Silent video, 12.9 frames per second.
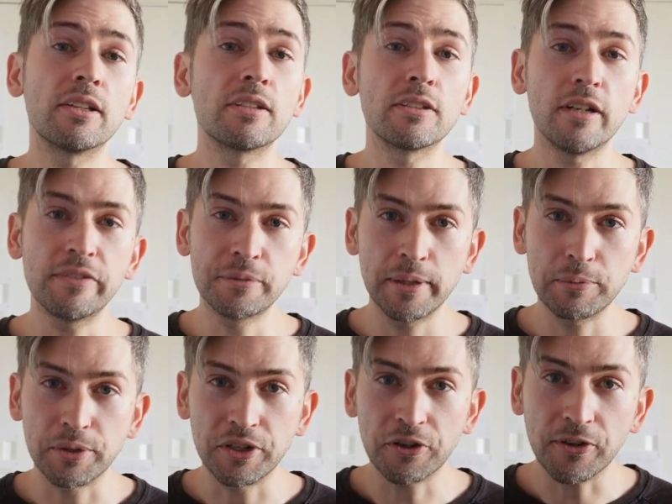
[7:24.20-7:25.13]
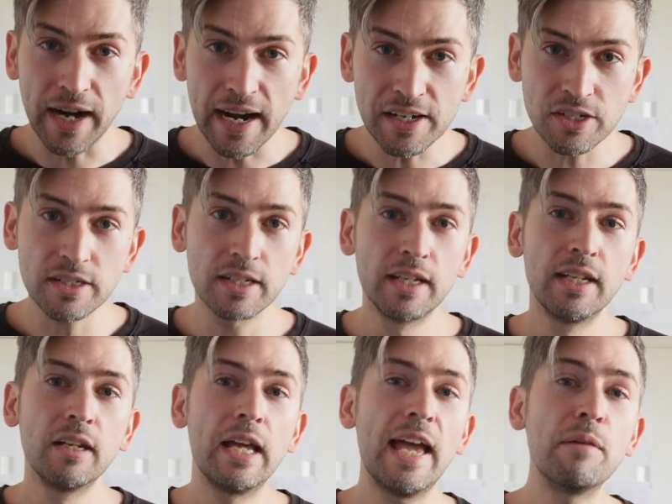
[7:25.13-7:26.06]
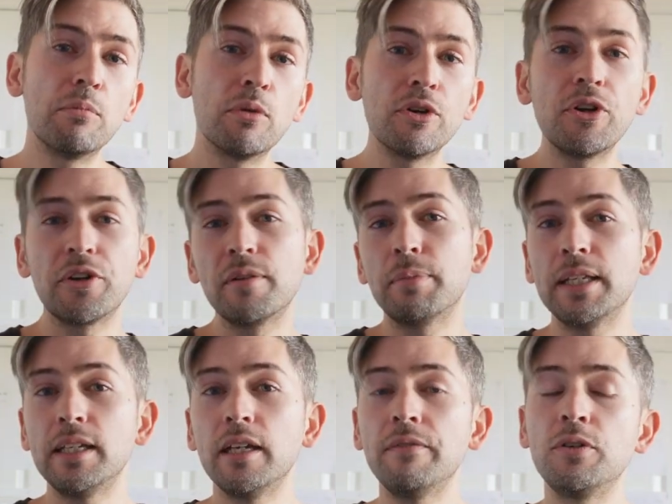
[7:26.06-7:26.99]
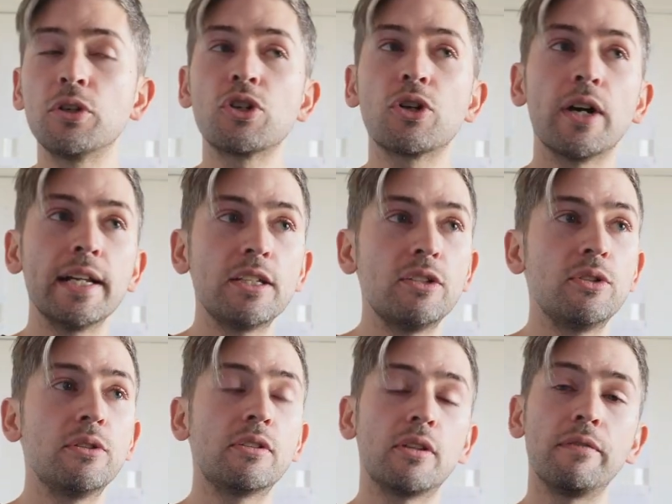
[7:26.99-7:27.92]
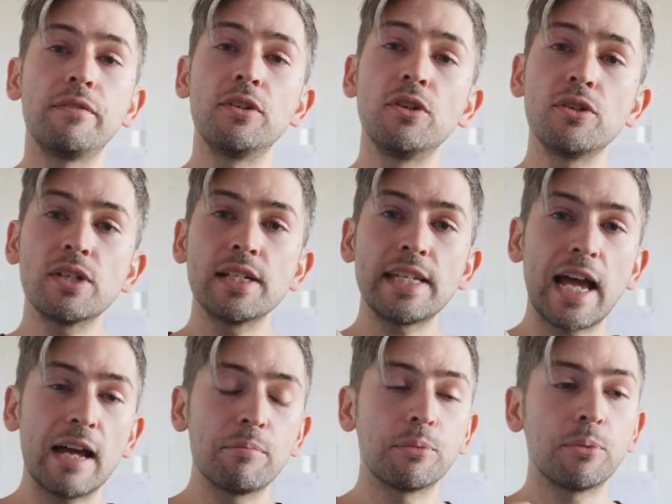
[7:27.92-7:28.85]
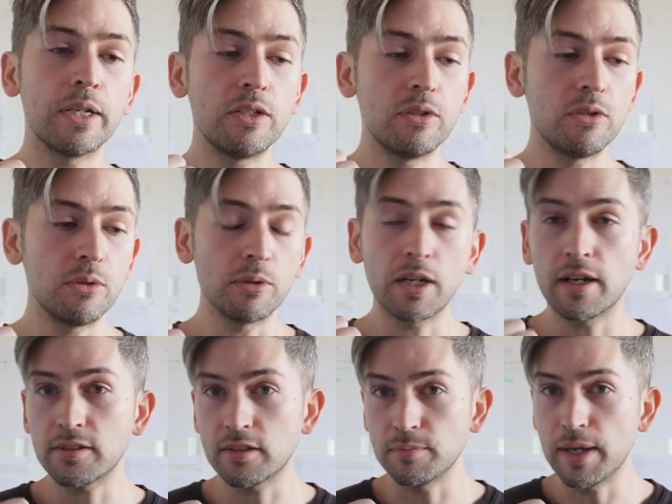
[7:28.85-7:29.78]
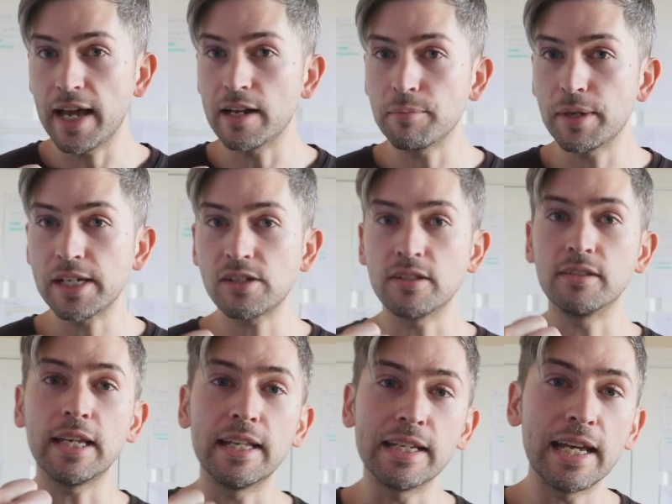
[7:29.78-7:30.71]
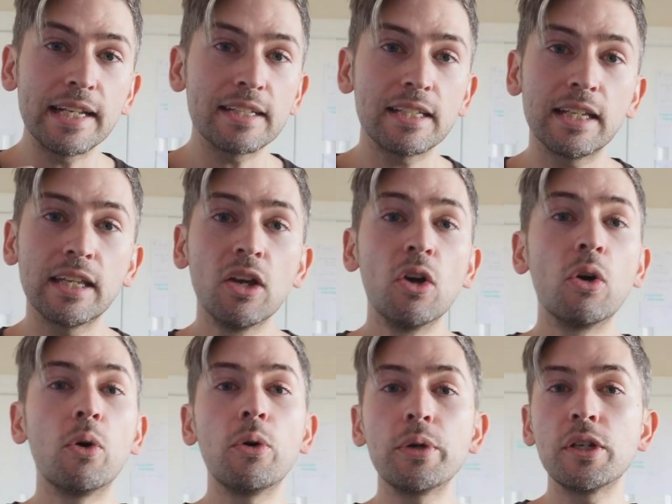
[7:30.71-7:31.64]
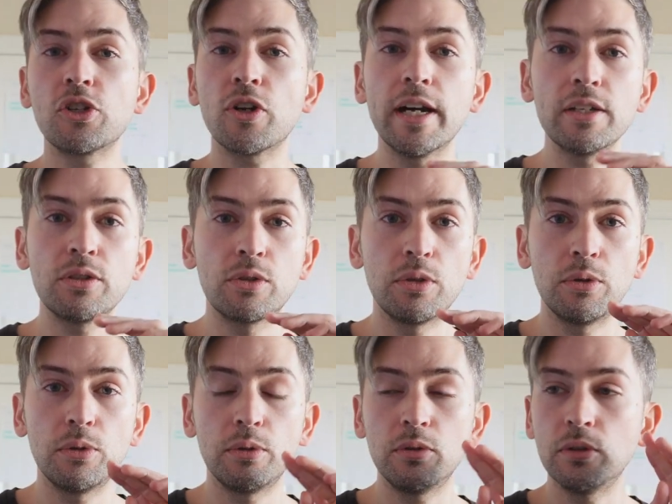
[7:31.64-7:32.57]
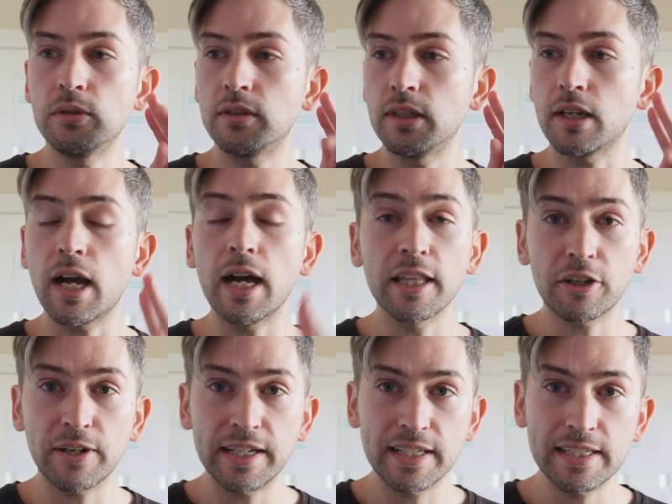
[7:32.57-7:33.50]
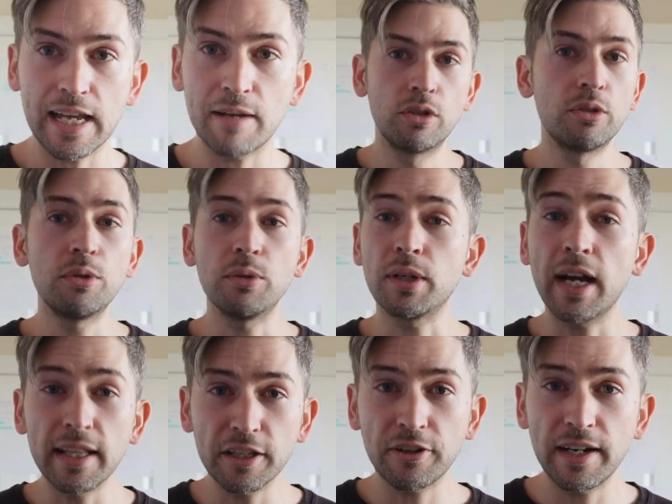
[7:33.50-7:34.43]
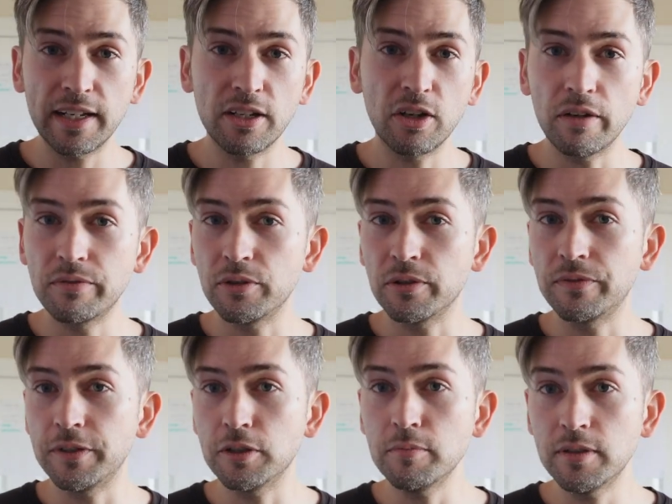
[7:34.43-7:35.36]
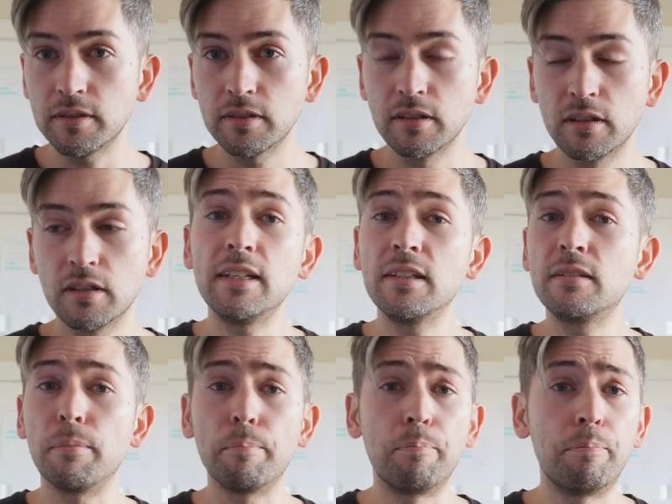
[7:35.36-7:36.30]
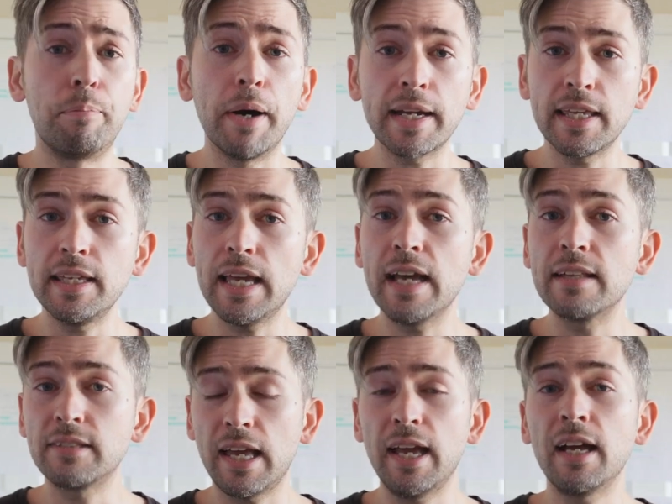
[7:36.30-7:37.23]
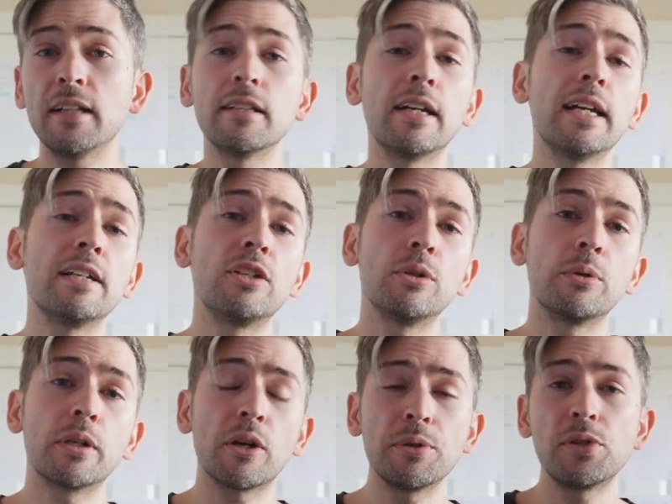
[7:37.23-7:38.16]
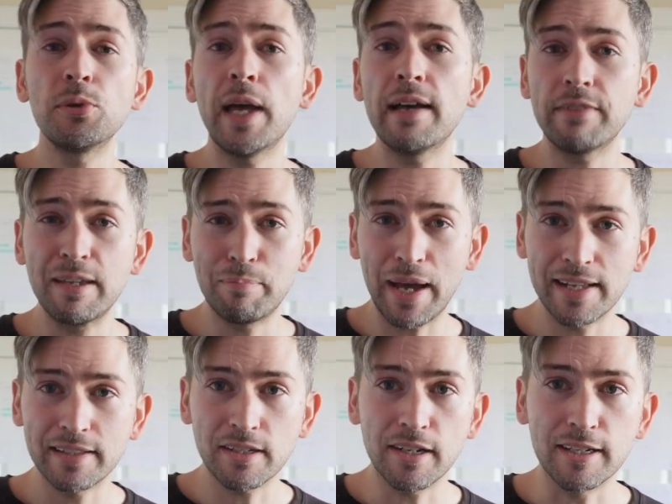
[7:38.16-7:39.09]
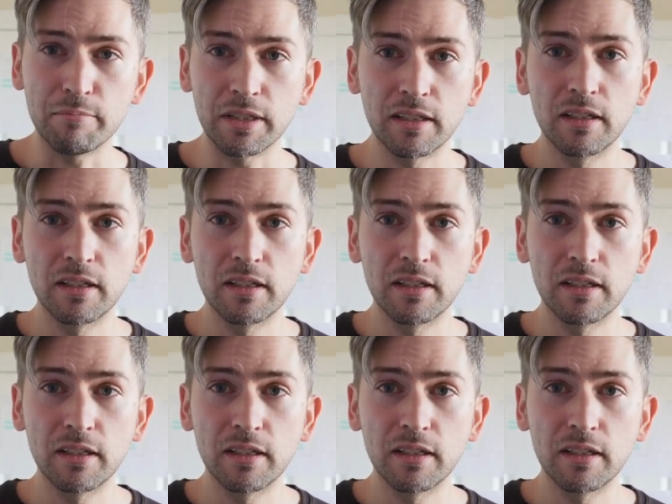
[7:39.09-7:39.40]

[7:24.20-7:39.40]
the software would crash, and more notably, if you're trying to use the Fusion tab where you do custom animations and editing, or you're trying to use the color grading tab to do color grading of your films, it is buggy as hell and you are going to have a bad time.